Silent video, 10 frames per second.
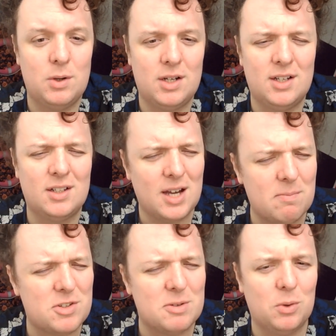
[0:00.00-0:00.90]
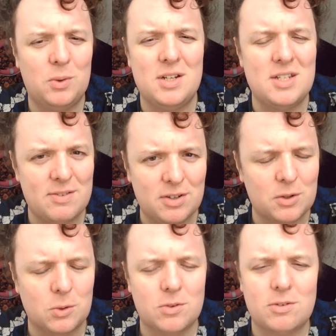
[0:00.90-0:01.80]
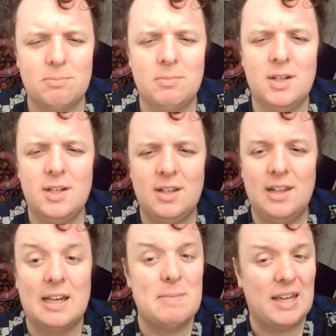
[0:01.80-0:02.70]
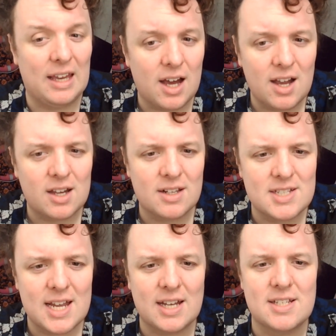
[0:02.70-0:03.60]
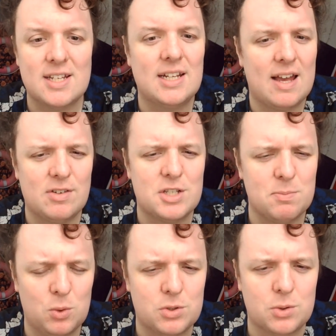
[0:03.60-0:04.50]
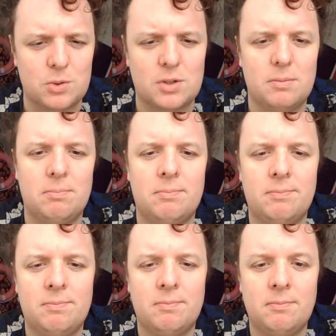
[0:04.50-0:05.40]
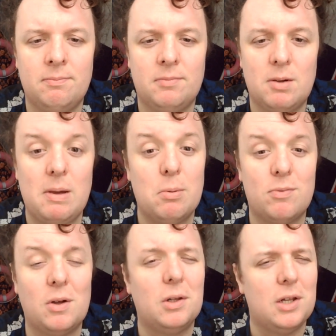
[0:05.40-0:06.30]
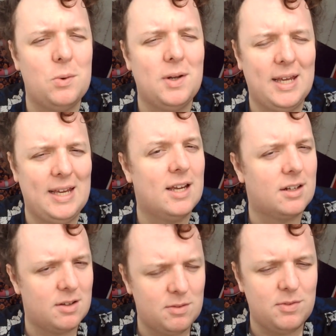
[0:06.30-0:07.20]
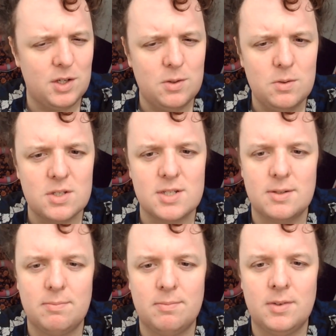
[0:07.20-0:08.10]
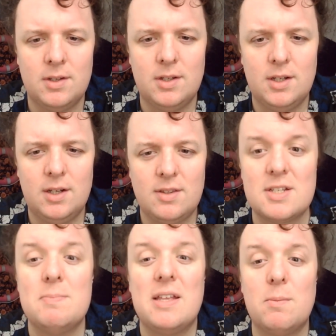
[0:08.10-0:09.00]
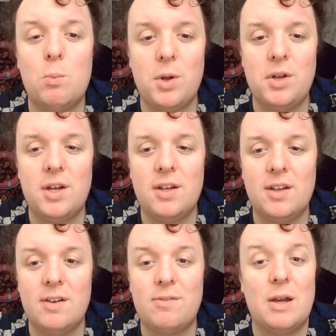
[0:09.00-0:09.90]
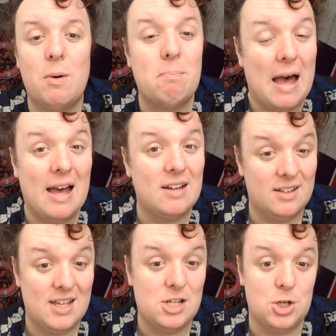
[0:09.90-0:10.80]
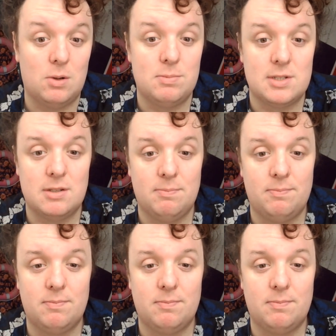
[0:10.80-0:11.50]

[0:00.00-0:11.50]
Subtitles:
that were uncomfortable and difficult, like making eye contact and having small talk. People felt lonely and confused. This made them wonder if they were bad at their jobs.